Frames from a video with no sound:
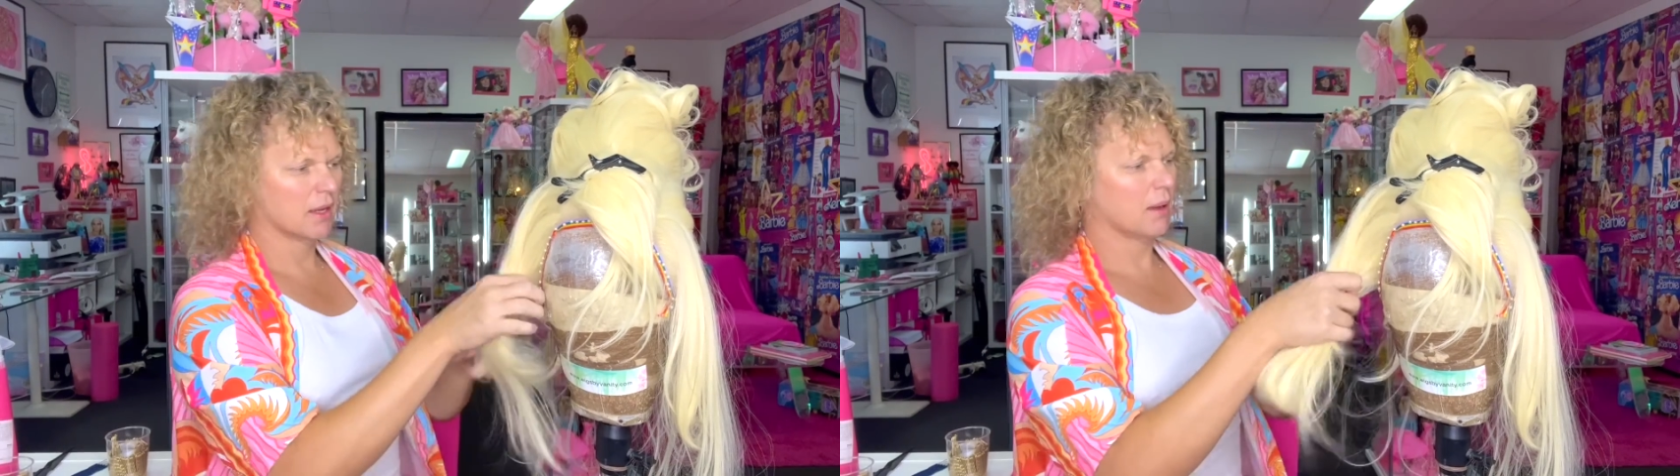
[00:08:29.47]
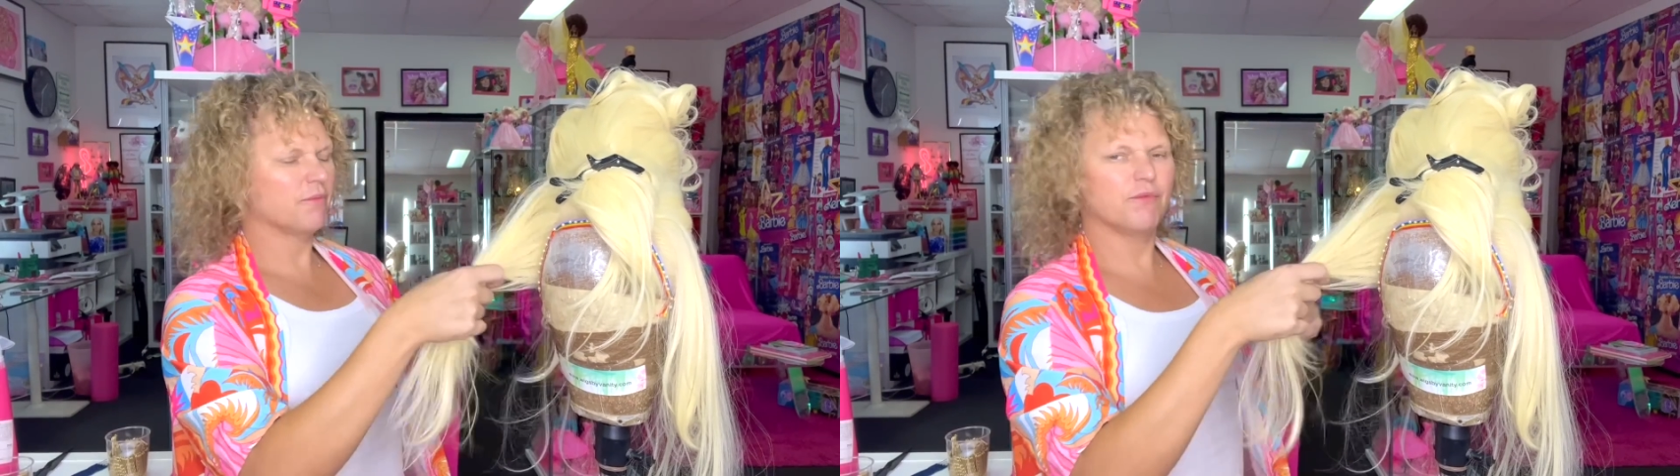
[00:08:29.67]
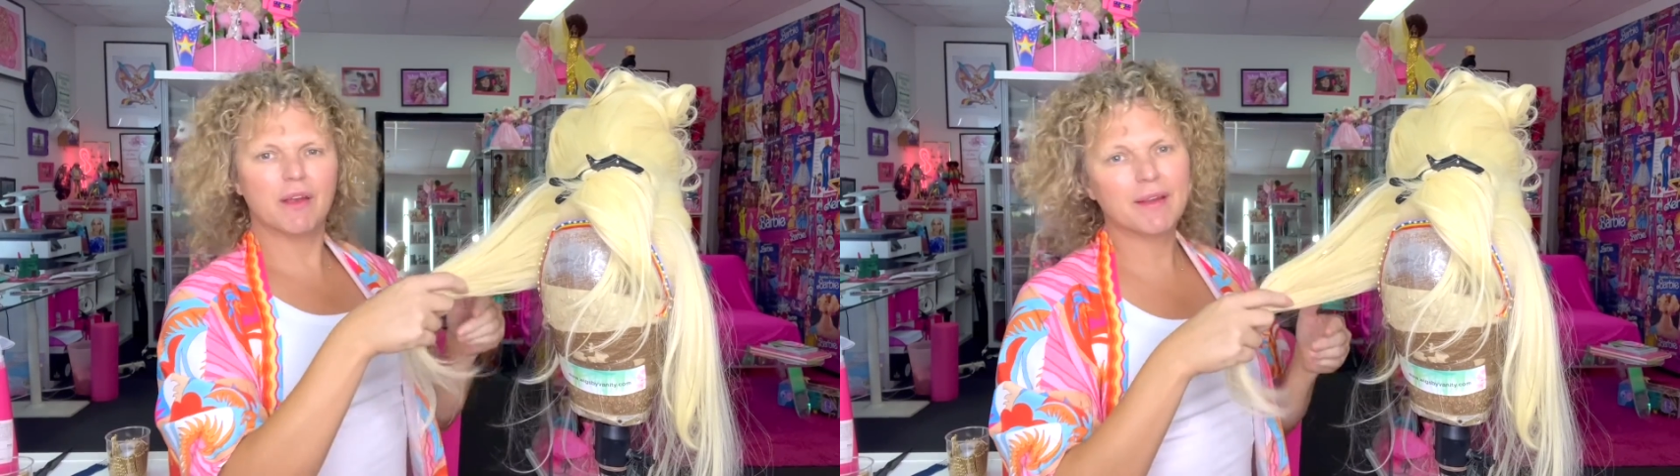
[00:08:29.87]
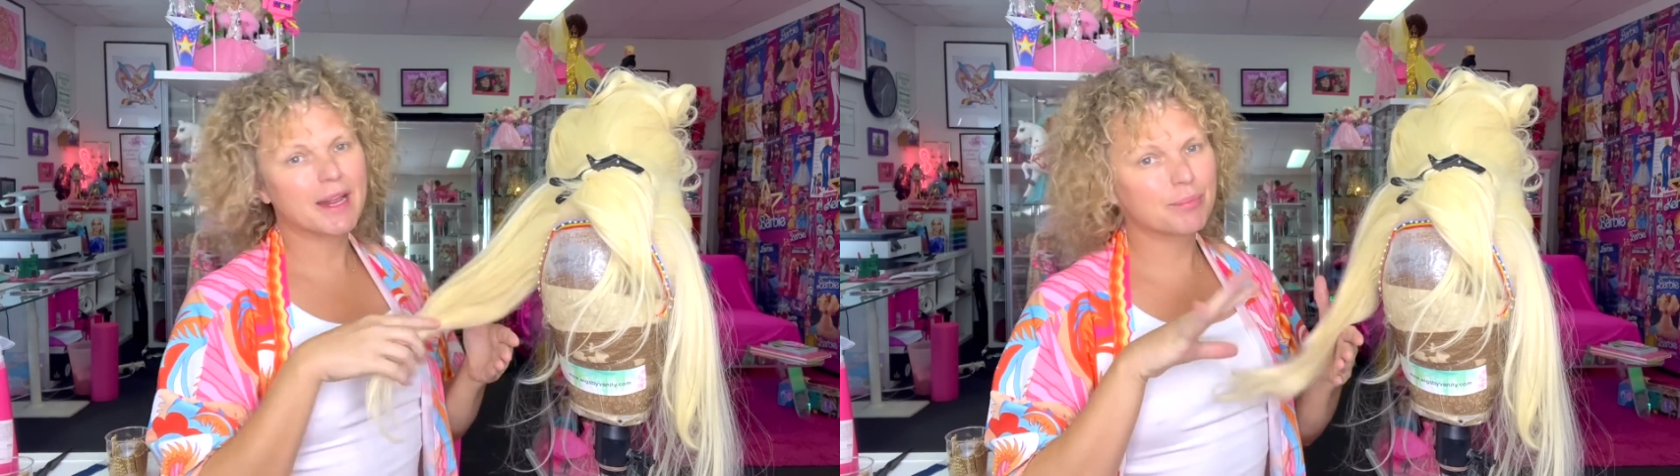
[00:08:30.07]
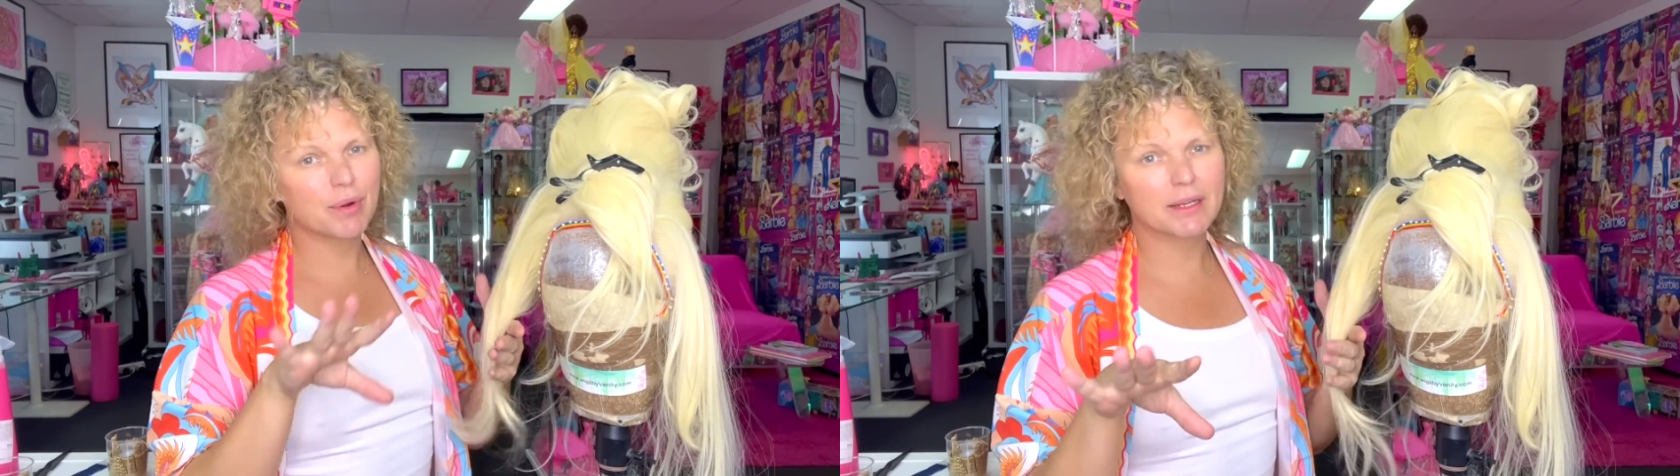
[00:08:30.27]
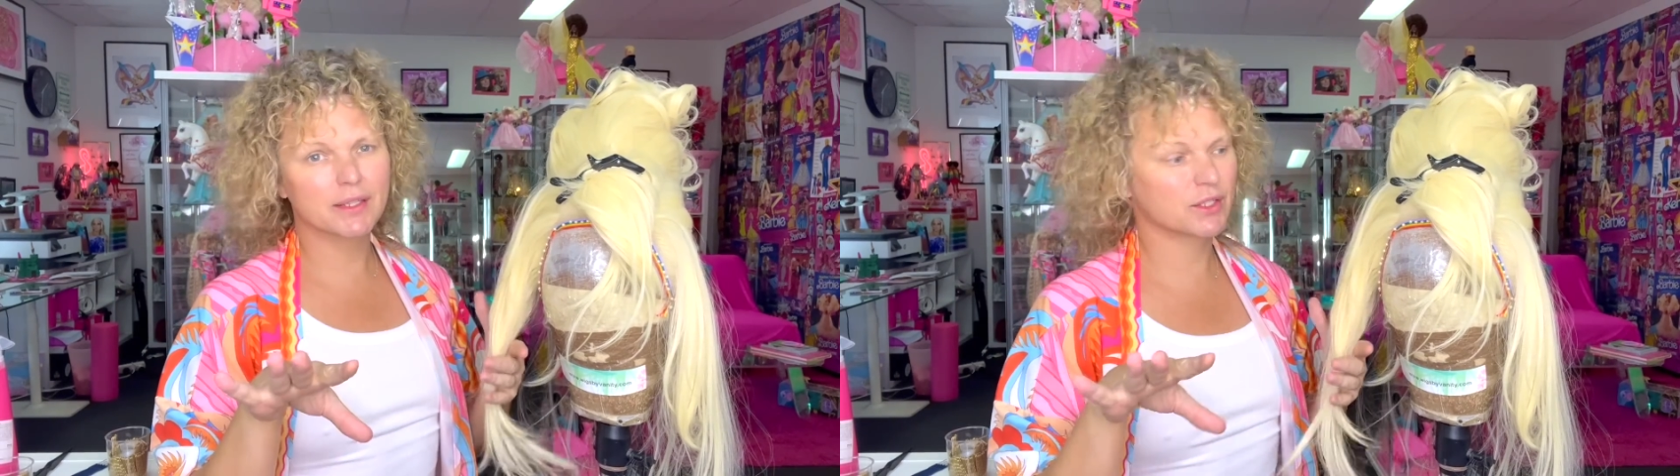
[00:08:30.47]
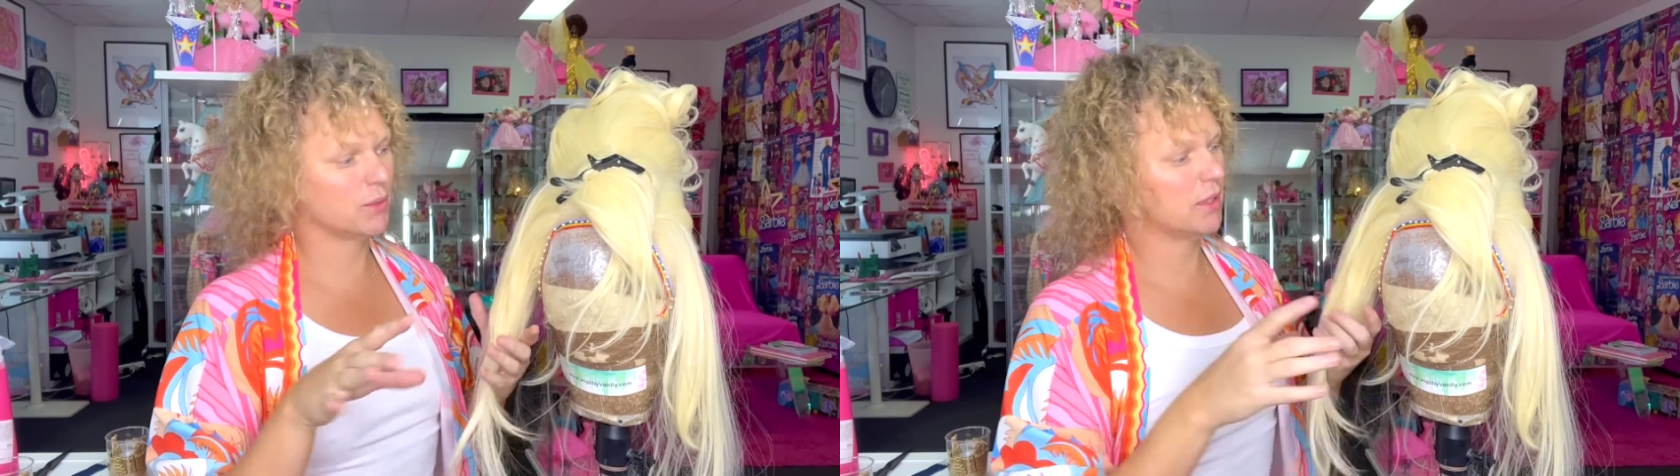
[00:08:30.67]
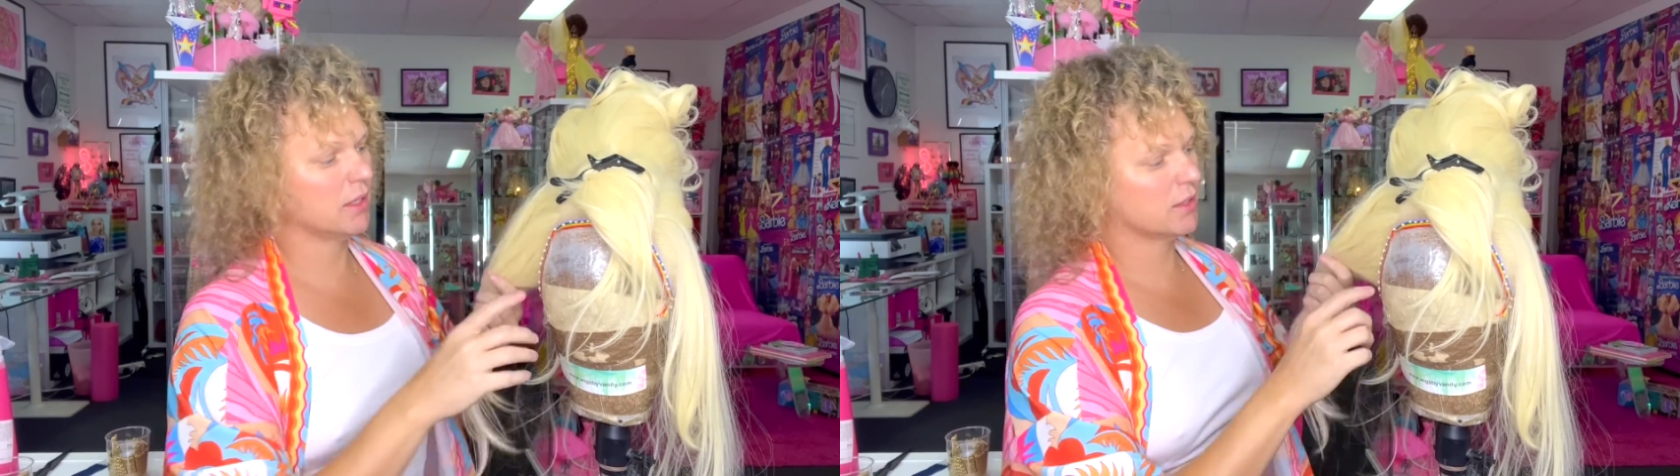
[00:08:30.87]
I'm very out of practice
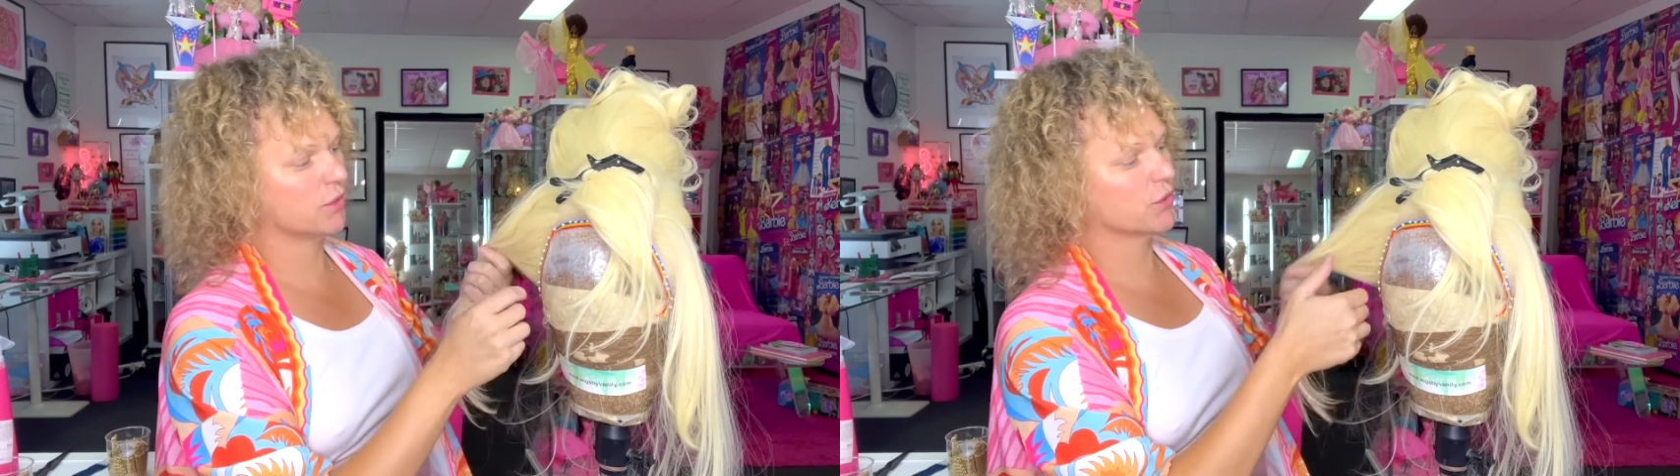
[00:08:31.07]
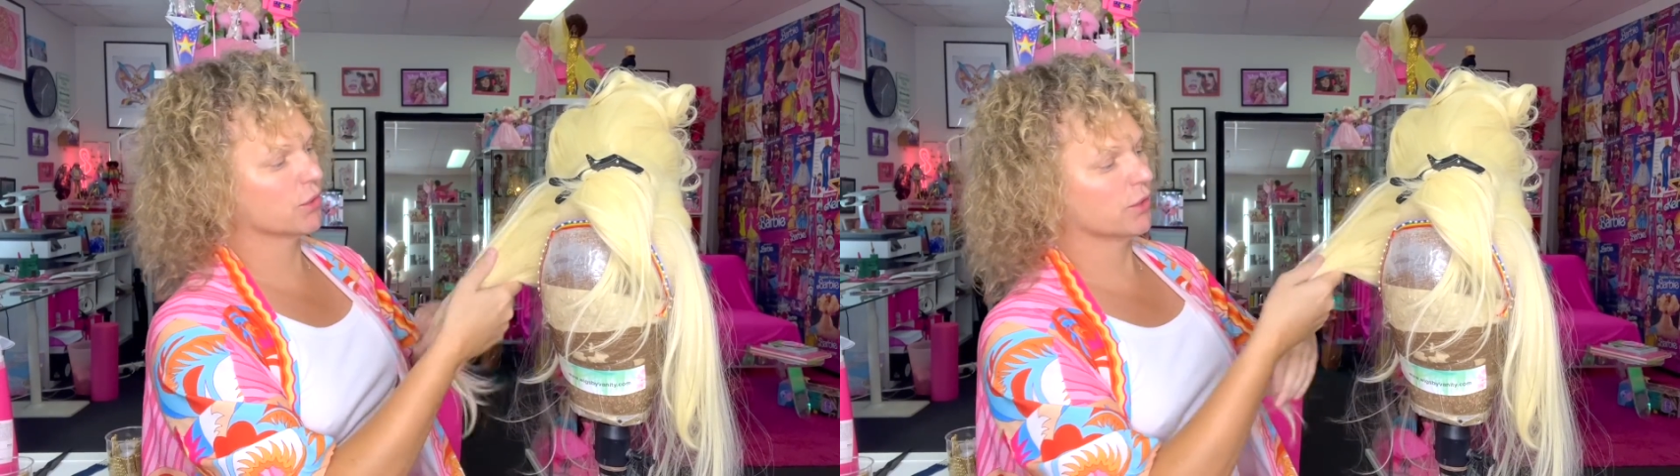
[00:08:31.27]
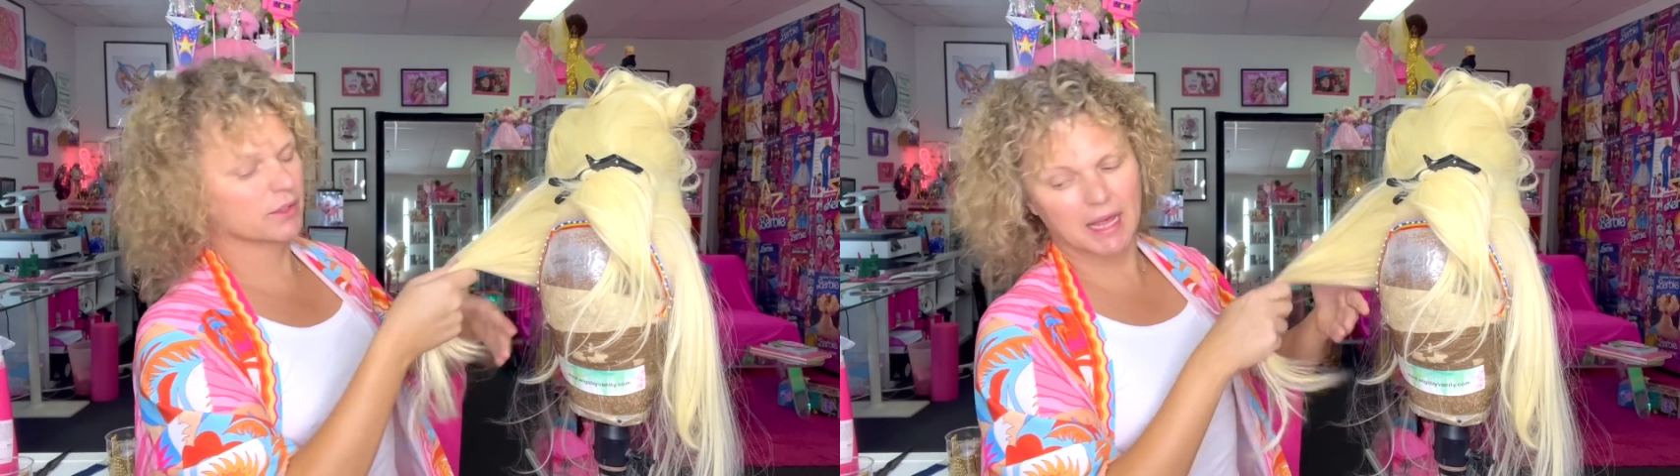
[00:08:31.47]
doing these tutorials,